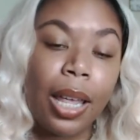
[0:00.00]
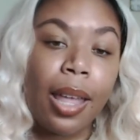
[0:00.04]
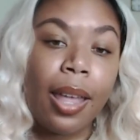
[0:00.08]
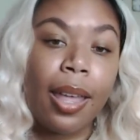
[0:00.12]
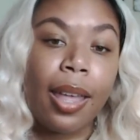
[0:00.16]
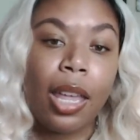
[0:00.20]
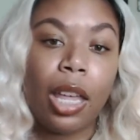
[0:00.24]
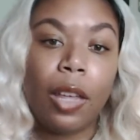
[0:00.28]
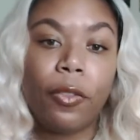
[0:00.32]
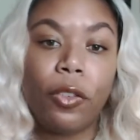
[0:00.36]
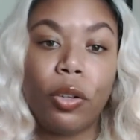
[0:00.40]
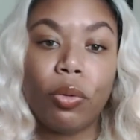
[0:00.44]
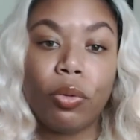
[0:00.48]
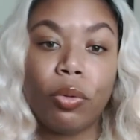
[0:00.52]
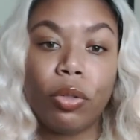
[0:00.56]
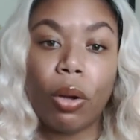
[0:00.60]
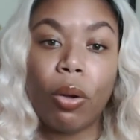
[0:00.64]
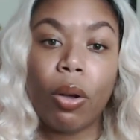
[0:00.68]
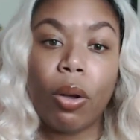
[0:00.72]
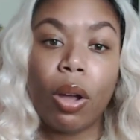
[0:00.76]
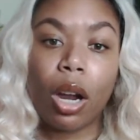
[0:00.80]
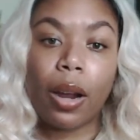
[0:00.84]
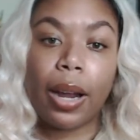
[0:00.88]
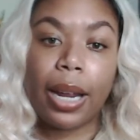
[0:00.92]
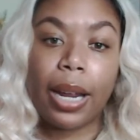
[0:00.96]
If you
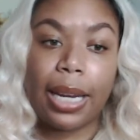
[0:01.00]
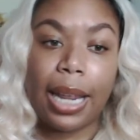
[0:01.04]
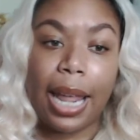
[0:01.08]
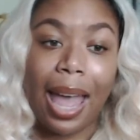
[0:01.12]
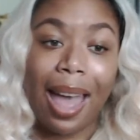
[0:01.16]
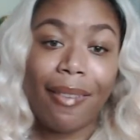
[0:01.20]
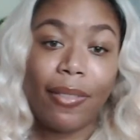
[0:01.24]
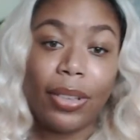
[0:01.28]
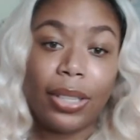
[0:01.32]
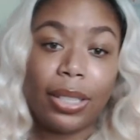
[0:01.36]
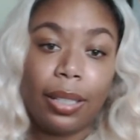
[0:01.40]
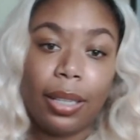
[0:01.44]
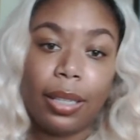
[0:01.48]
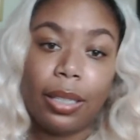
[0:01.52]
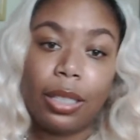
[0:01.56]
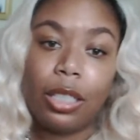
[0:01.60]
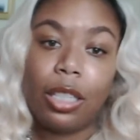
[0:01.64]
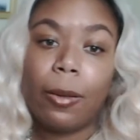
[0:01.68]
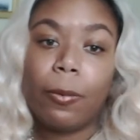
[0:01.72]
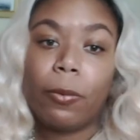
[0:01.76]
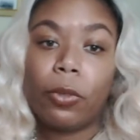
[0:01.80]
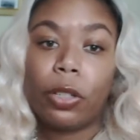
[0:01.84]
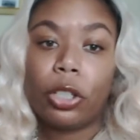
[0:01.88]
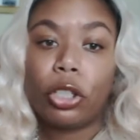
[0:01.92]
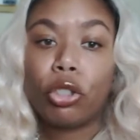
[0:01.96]
don't already have a system
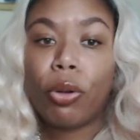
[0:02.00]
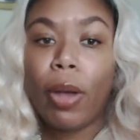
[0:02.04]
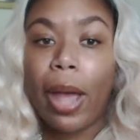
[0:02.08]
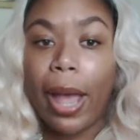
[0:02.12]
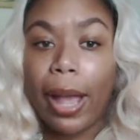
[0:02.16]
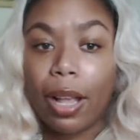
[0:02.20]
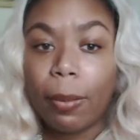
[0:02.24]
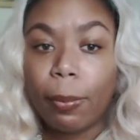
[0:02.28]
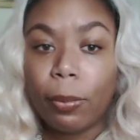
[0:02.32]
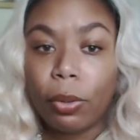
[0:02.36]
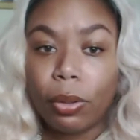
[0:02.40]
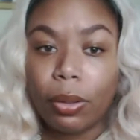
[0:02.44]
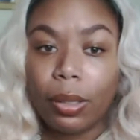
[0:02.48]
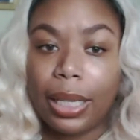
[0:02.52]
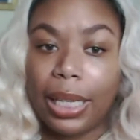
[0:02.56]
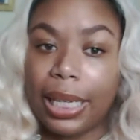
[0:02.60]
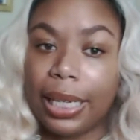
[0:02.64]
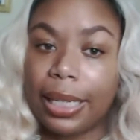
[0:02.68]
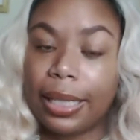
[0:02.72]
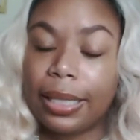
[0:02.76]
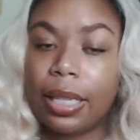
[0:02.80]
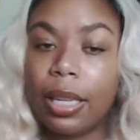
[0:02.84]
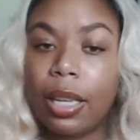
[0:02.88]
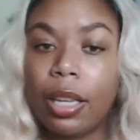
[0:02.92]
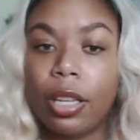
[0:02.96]
for trackable
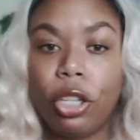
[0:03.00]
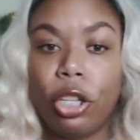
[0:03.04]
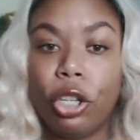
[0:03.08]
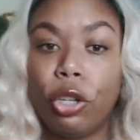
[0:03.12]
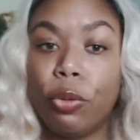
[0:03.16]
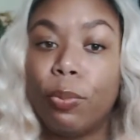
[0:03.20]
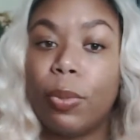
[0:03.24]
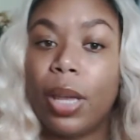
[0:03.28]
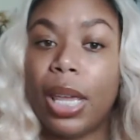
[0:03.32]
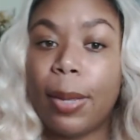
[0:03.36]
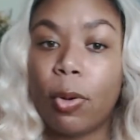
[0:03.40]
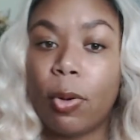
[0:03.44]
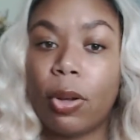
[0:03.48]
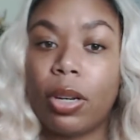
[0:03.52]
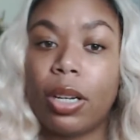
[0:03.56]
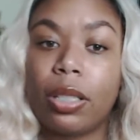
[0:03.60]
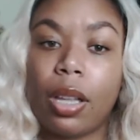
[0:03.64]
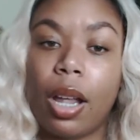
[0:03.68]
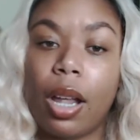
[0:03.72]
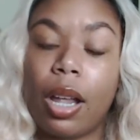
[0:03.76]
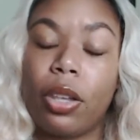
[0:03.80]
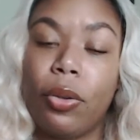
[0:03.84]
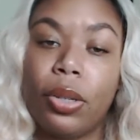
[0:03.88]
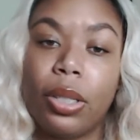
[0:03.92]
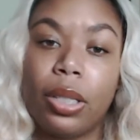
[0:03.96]
links, you may want to
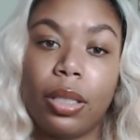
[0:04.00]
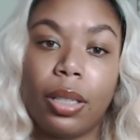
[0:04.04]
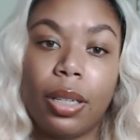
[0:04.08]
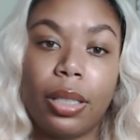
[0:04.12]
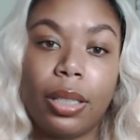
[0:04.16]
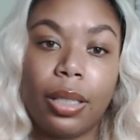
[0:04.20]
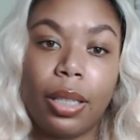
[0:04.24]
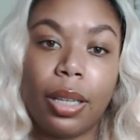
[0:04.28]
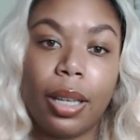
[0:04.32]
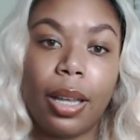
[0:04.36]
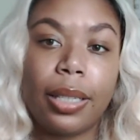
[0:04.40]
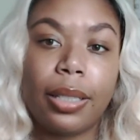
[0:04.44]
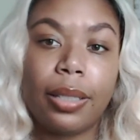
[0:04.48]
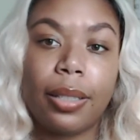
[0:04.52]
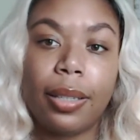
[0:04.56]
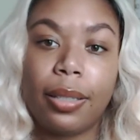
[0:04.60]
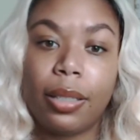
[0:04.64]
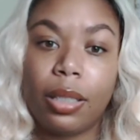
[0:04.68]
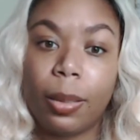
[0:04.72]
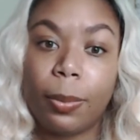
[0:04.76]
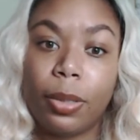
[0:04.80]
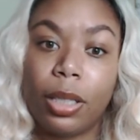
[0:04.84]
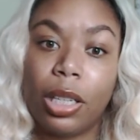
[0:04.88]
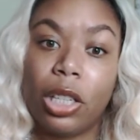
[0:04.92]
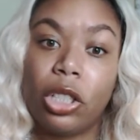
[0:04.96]
start using a
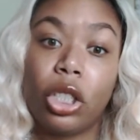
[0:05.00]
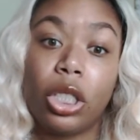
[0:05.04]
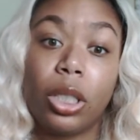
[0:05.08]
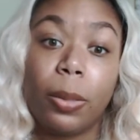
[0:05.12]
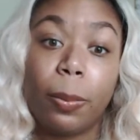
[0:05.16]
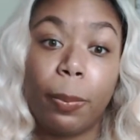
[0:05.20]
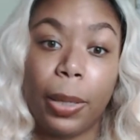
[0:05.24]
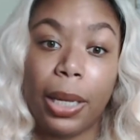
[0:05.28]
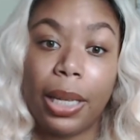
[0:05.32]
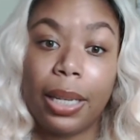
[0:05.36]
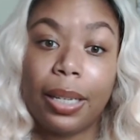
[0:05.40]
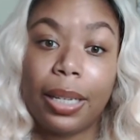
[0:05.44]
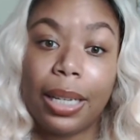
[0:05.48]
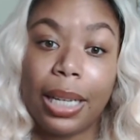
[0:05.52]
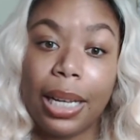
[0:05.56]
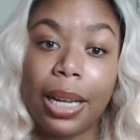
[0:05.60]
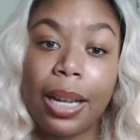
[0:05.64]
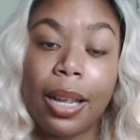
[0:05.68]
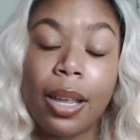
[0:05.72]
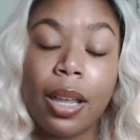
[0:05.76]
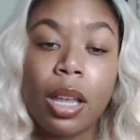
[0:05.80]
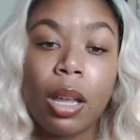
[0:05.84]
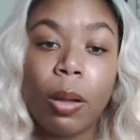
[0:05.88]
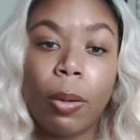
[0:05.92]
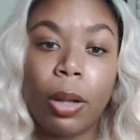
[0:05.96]
system such as Bitly,
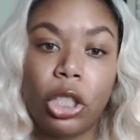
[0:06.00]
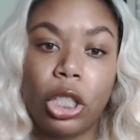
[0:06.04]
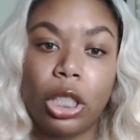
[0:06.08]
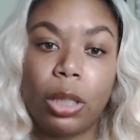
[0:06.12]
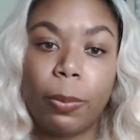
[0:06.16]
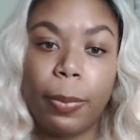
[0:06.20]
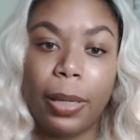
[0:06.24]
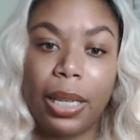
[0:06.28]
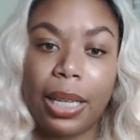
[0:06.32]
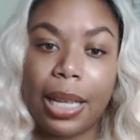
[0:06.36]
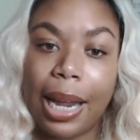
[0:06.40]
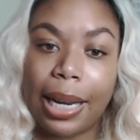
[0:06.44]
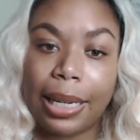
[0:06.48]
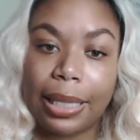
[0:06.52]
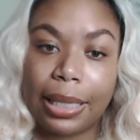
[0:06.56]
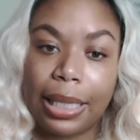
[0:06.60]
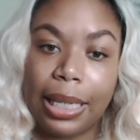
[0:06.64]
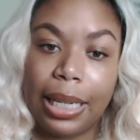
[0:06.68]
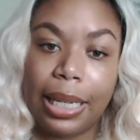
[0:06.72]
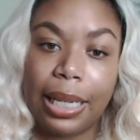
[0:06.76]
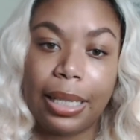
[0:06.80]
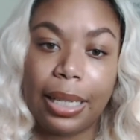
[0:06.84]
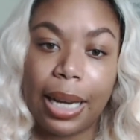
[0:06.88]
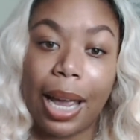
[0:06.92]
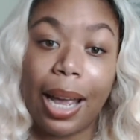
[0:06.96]
which is
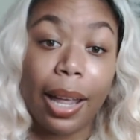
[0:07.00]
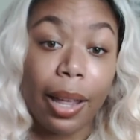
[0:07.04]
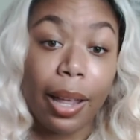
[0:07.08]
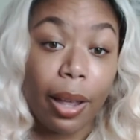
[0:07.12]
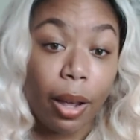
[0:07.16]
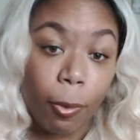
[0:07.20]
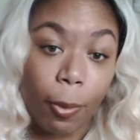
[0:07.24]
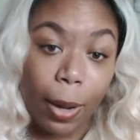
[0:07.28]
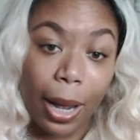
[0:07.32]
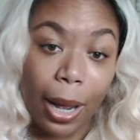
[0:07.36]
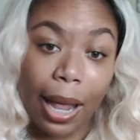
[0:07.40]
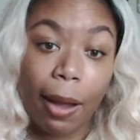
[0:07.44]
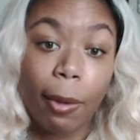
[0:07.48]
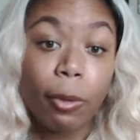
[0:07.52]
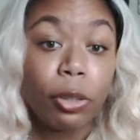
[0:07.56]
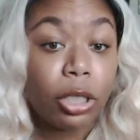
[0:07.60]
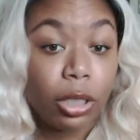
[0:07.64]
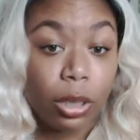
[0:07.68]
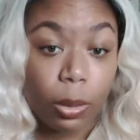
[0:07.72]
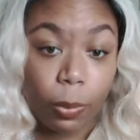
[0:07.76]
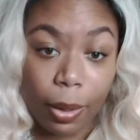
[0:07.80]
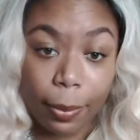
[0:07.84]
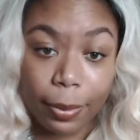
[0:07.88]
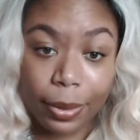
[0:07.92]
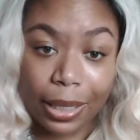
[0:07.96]
bit.ly, which is
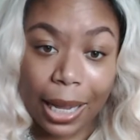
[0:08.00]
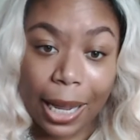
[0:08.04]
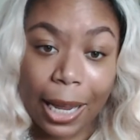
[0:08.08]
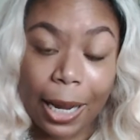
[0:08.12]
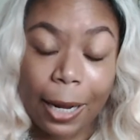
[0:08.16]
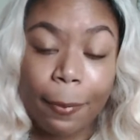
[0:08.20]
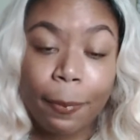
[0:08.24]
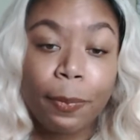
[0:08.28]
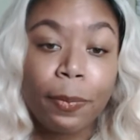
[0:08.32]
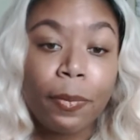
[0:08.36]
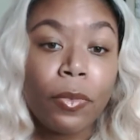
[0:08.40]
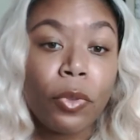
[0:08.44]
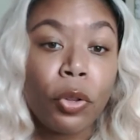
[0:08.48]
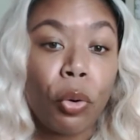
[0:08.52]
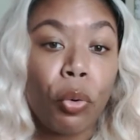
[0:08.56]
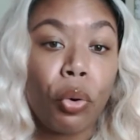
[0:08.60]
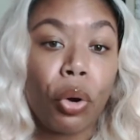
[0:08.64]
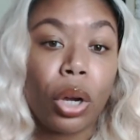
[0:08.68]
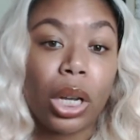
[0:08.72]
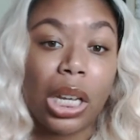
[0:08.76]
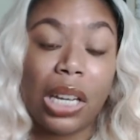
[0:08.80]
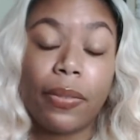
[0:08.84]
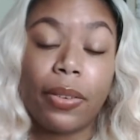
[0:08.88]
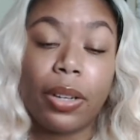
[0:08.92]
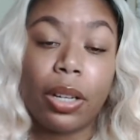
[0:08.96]
a website, or
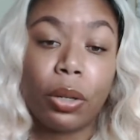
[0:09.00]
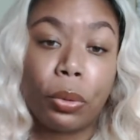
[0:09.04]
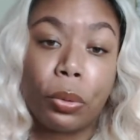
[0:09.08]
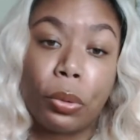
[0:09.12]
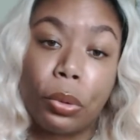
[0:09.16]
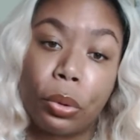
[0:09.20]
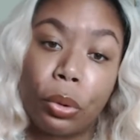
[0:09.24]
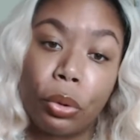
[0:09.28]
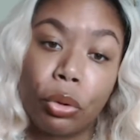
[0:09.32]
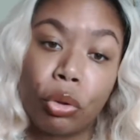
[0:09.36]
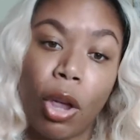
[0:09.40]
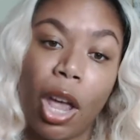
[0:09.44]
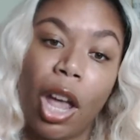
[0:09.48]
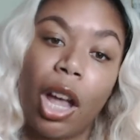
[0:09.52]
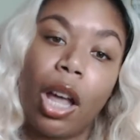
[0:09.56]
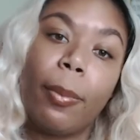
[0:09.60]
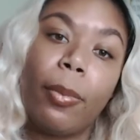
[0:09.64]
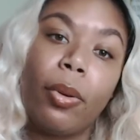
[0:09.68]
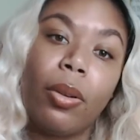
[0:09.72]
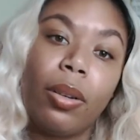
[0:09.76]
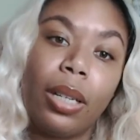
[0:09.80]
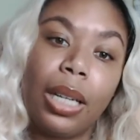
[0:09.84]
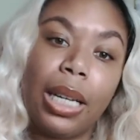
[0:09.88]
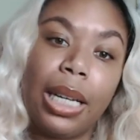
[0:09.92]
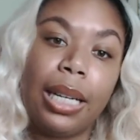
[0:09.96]
even Google
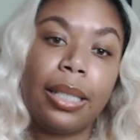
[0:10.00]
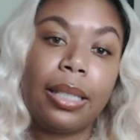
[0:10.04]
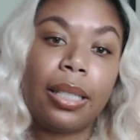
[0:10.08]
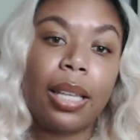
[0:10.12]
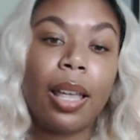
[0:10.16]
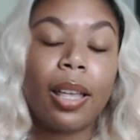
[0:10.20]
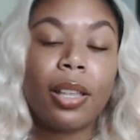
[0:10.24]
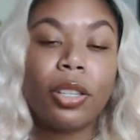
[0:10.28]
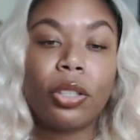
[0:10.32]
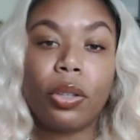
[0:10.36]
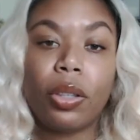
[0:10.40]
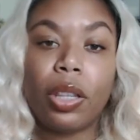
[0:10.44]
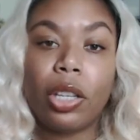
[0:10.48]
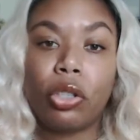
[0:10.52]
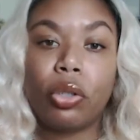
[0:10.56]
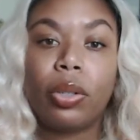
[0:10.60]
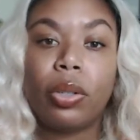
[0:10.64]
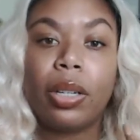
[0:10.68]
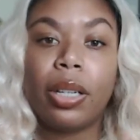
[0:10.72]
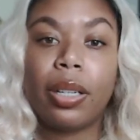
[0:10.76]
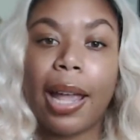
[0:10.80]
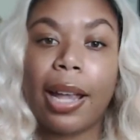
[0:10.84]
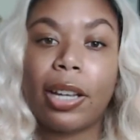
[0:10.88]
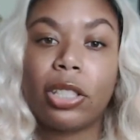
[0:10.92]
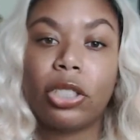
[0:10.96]
trackable links, so that you can
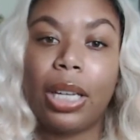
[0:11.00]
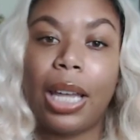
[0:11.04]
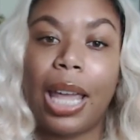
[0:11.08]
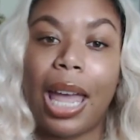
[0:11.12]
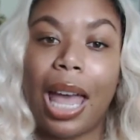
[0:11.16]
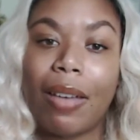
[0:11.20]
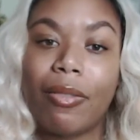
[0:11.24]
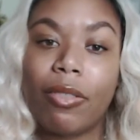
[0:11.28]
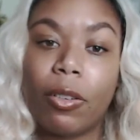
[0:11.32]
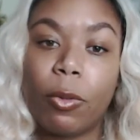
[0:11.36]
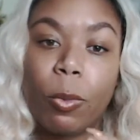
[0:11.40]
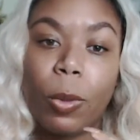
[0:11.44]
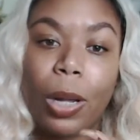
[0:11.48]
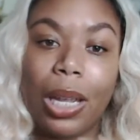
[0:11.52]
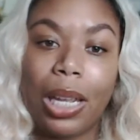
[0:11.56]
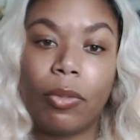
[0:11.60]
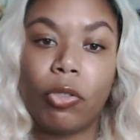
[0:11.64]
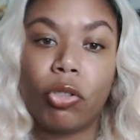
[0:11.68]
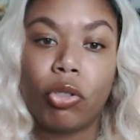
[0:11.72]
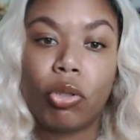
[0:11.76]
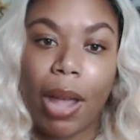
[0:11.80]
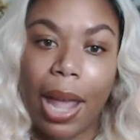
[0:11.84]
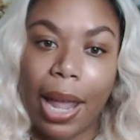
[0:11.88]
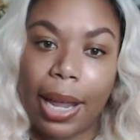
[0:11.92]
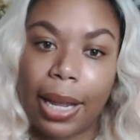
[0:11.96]
actually have a way of
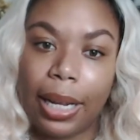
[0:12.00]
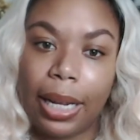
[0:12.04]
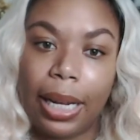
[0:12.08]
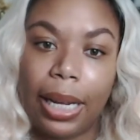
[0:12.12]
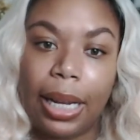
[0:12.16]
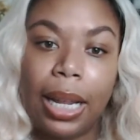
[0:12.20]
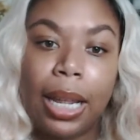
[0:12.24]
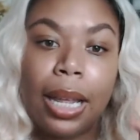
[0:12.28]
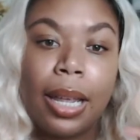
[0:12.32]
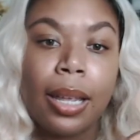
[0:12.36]
tracking